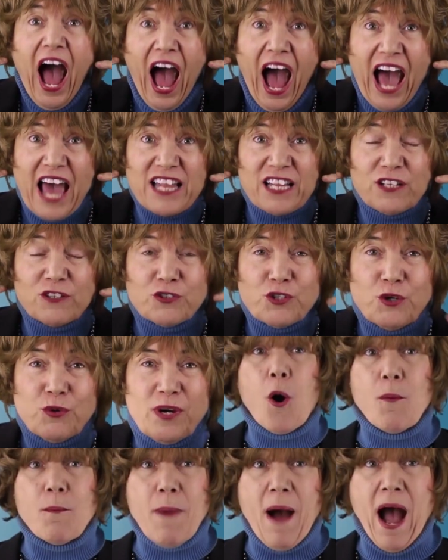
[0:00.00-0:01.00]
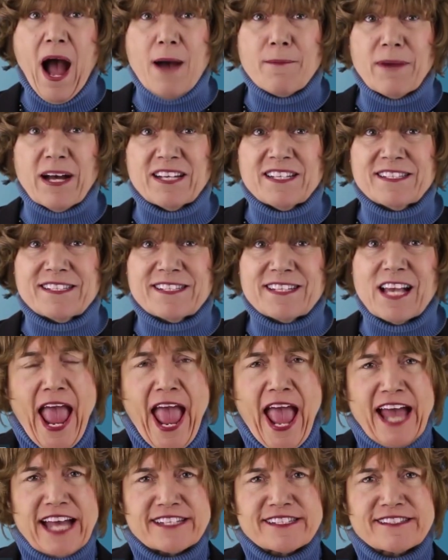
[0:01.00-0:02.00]
I'll do Obama's
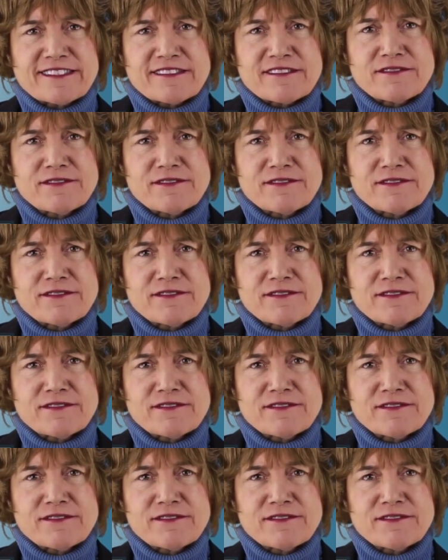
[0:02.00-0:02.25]
ass.